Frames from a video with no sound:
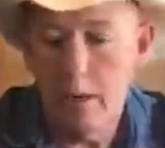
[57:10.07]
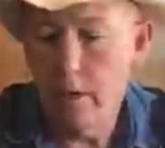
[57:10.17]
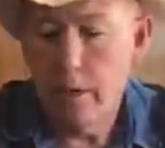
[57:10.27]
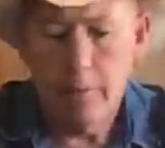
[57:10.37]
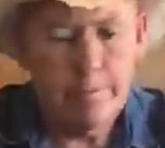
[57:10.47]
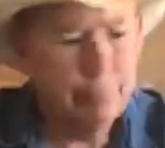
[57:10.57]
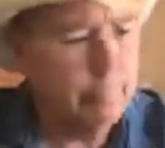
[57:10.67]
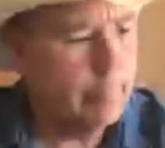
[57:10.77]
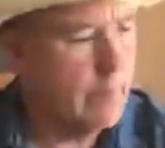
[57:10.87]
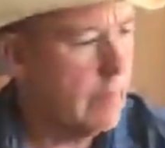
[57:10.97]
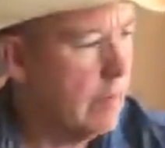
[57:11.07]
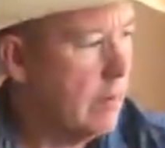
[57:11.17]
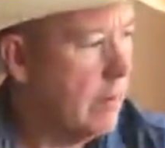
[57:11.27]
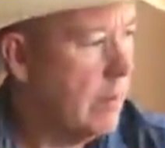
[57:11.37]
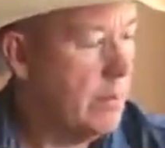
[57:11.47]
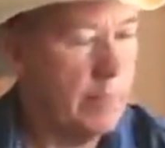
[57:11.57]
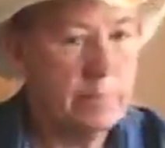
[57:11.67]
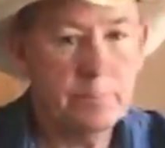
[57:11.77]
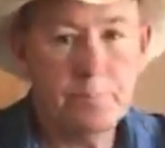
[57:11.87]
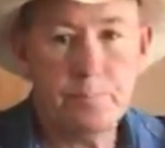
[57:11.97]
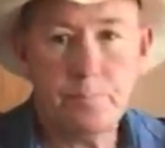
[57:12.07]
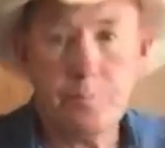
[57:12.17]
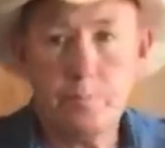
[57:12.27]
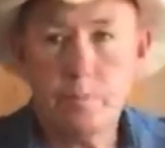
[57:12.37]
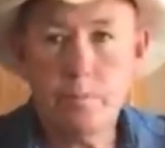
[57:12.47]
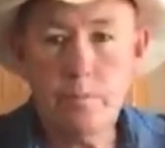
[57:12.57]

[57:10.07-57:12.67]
Somebody asked if we have the campers cut out.